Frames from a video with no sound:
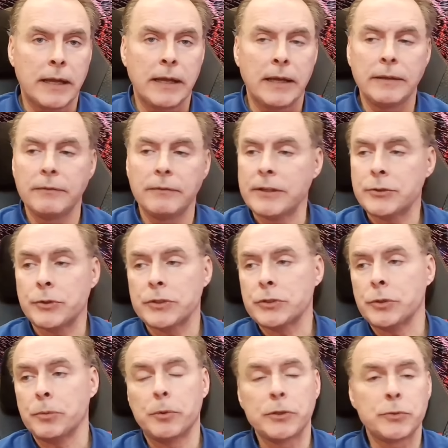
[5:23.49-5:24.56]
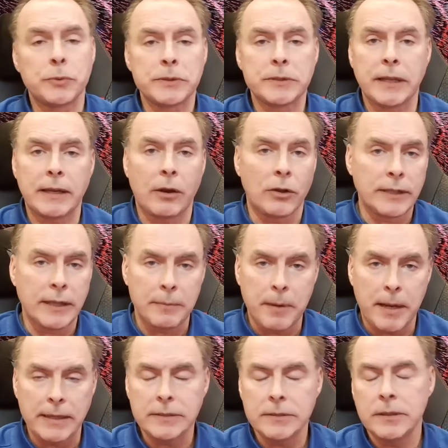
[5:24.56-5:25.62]
Investor exuberance was at
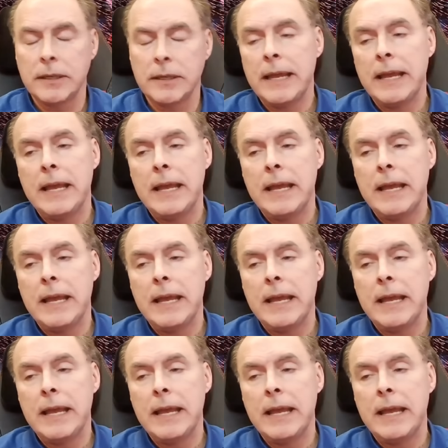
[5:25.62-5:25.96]
all-time highs.